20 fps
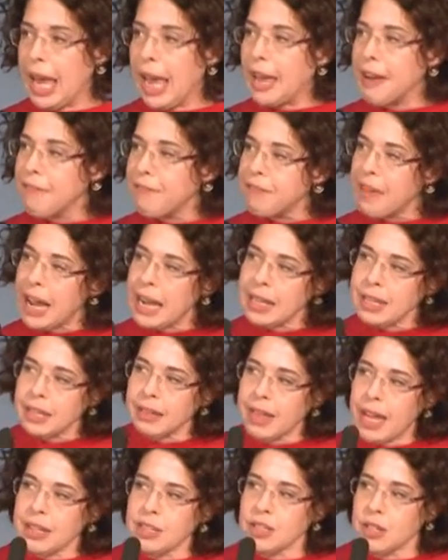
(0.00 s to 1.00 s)
And finding
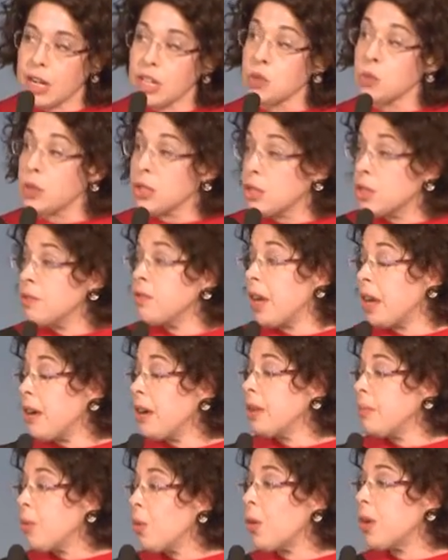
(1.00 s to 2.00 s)
that starts with this very
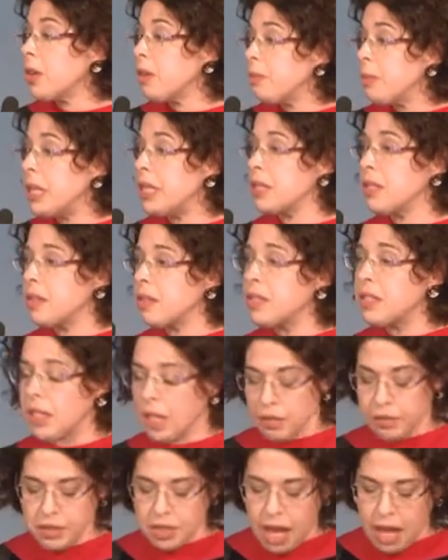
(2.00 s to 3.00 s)
important piece of
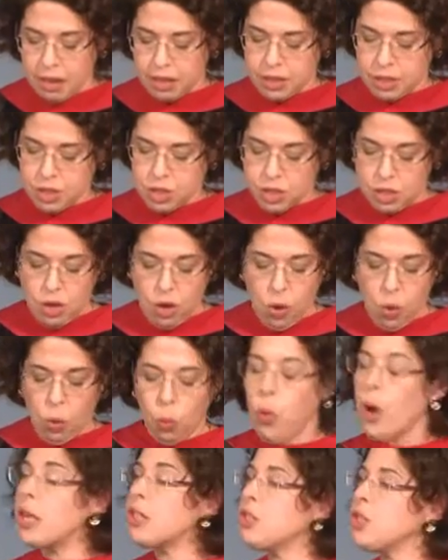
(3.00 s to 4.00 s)
self-knowledge.
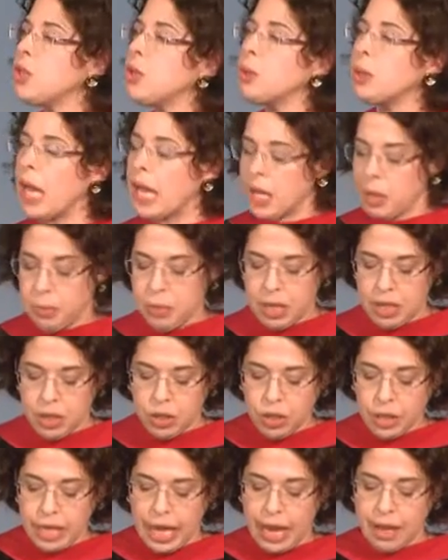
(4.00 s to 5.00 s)
What do you like being
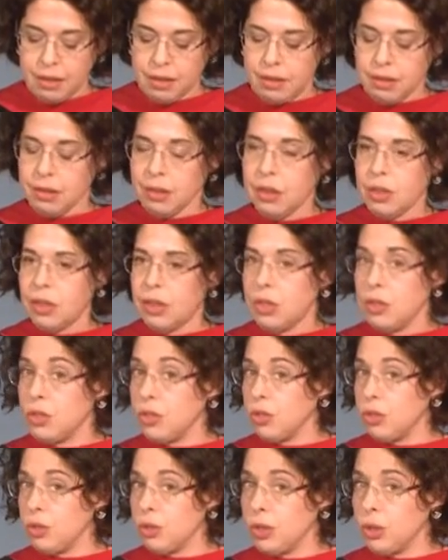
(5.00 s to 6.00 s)
good at?
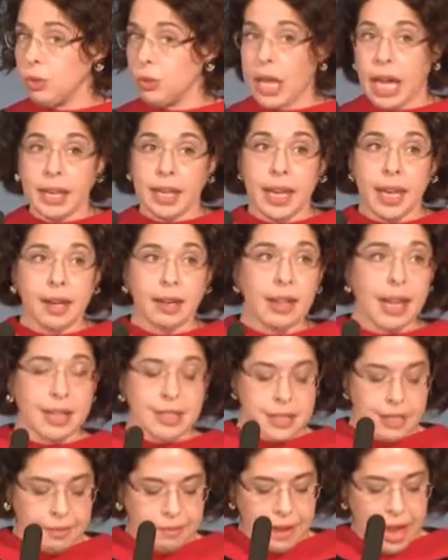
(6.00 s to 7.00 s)
Do you like
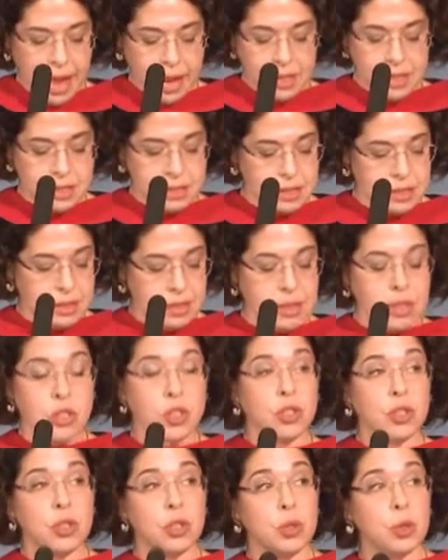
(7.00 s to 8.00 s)
analyzing facts?
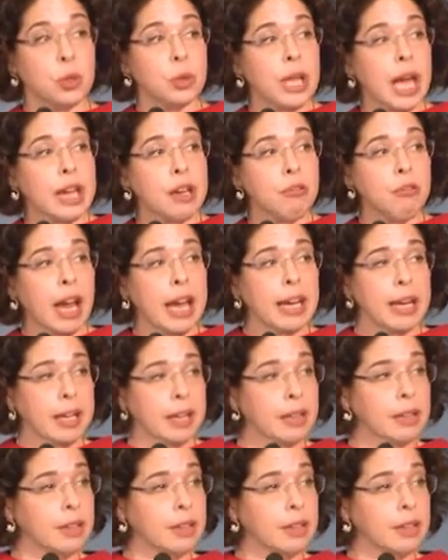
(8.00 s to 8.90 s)
Do you like writing?